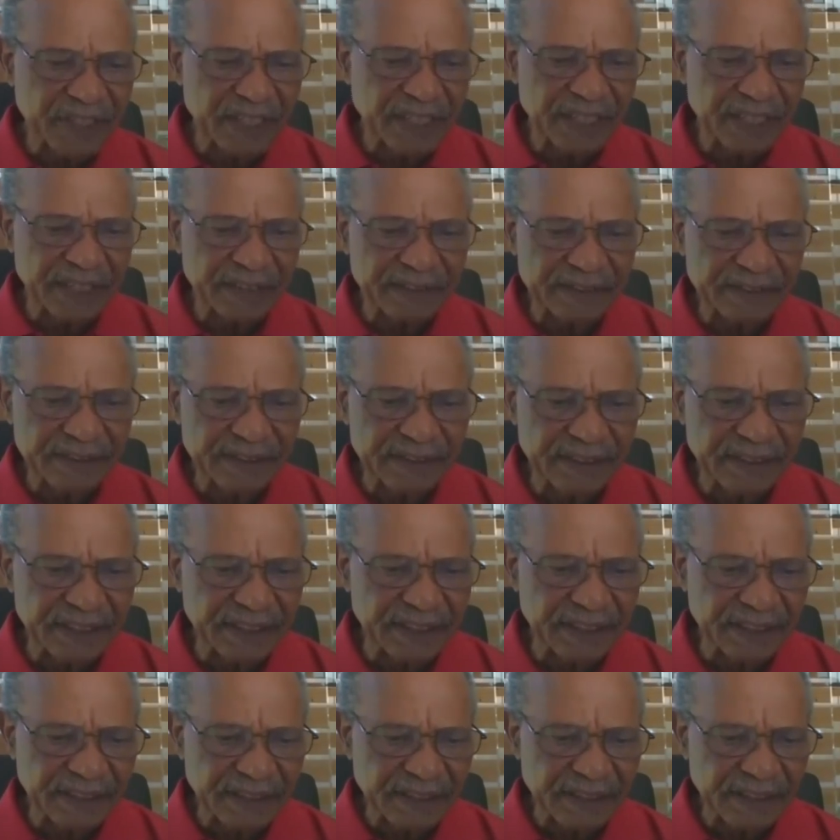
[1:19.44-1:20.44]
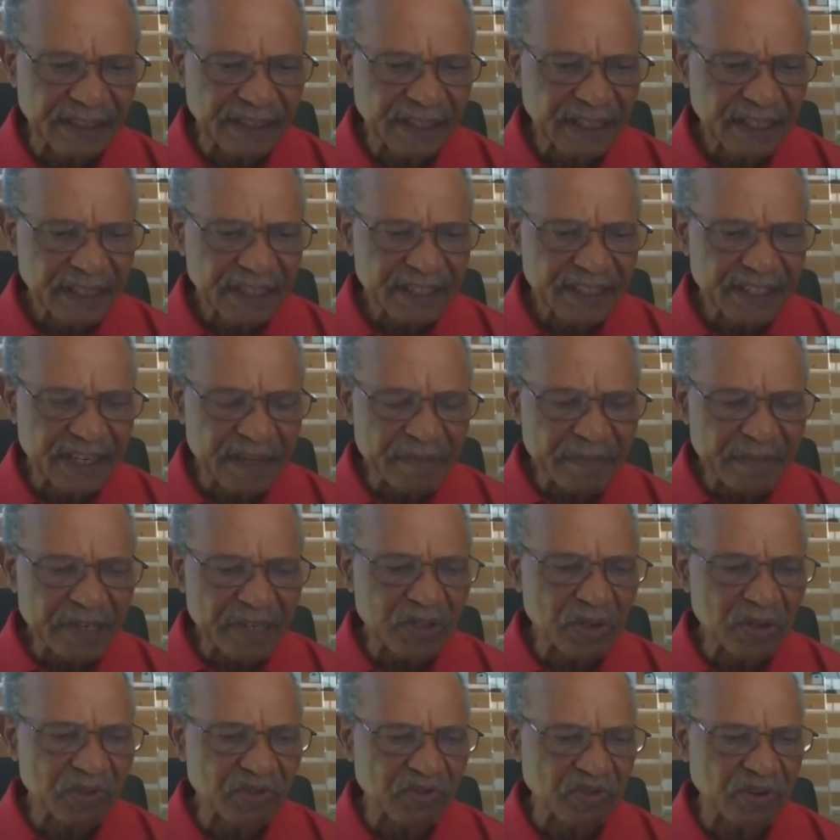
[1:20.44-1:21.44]
uh, the
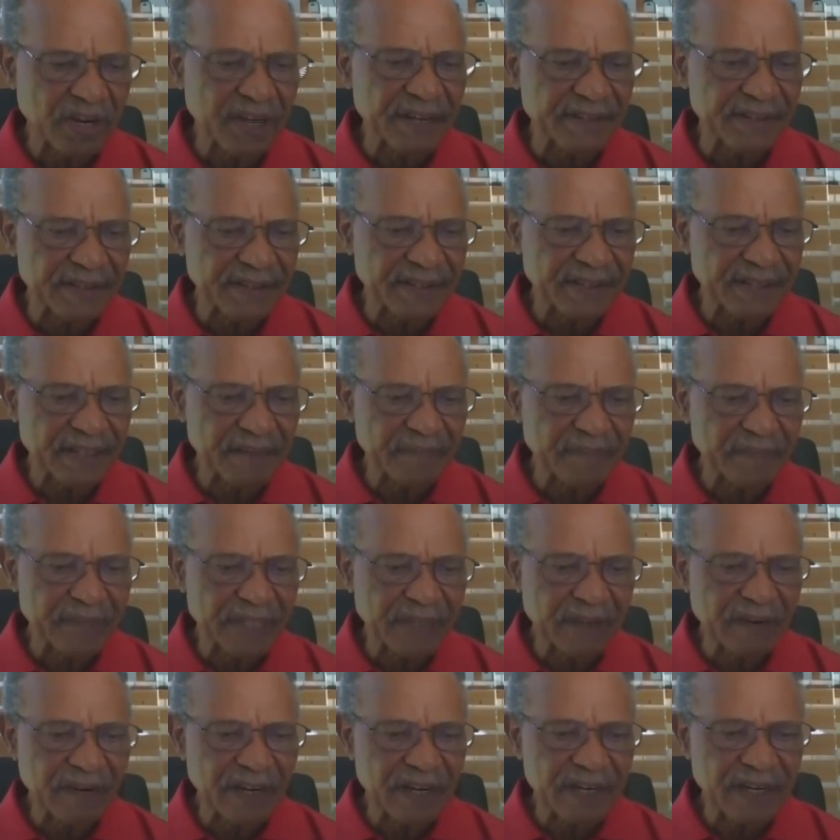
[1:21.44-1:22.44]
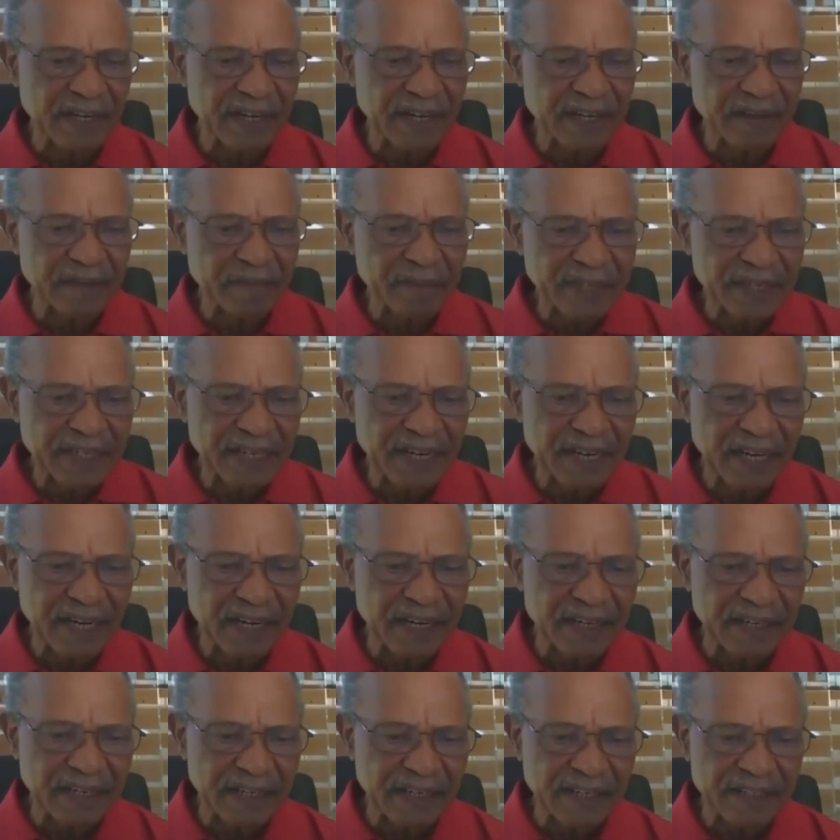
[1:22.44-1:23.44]
Tshiamiso Trust, particularly at
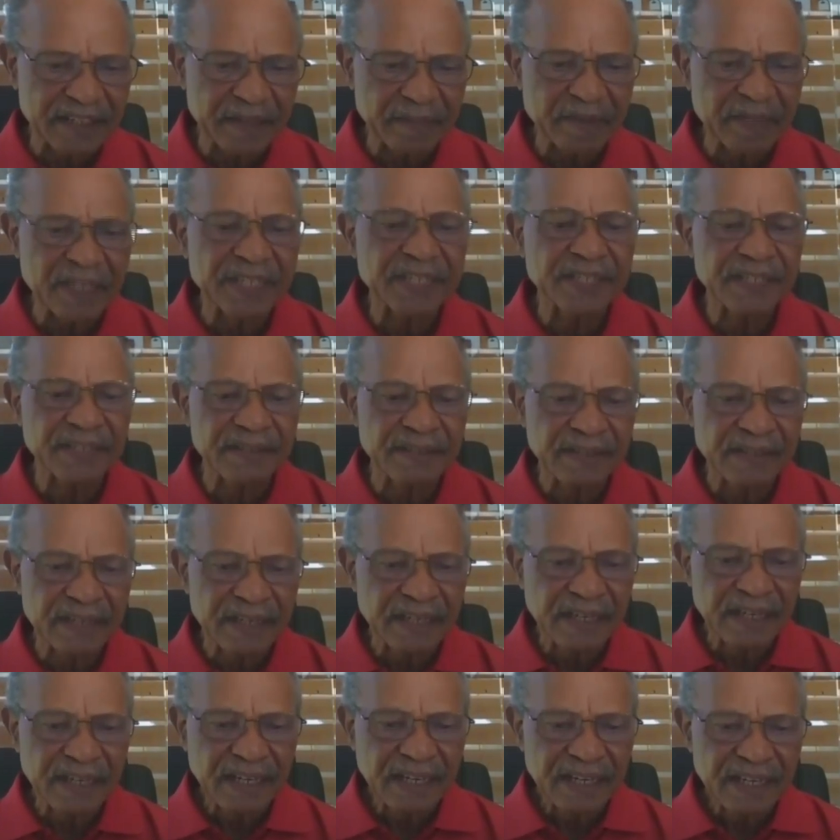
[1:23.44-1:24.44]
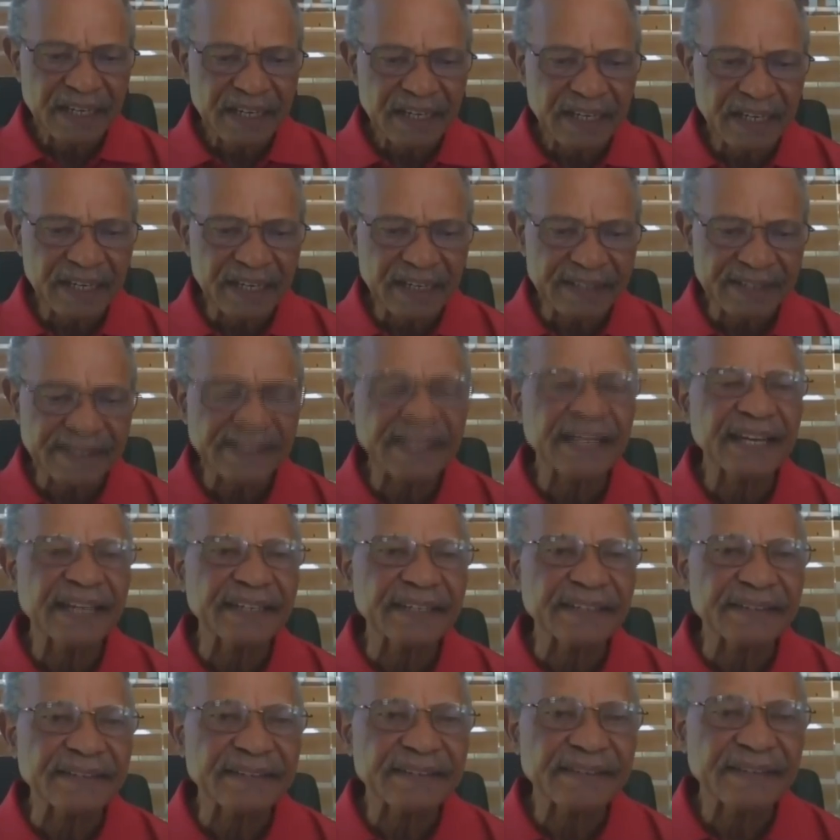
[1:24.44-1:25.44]
medical examination uh,
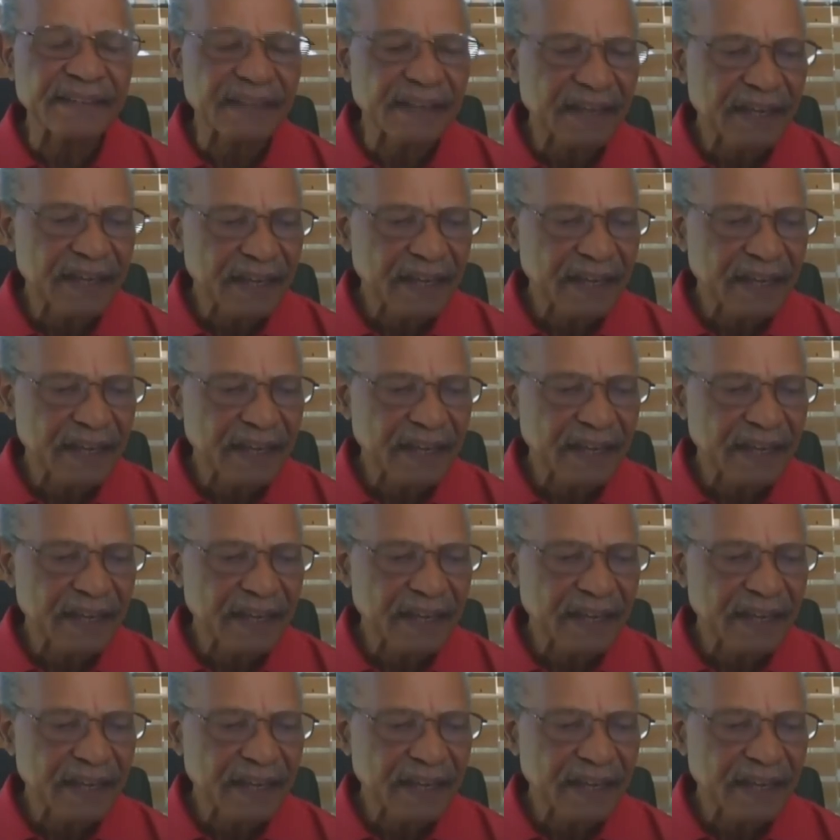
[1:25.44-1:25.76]
sites.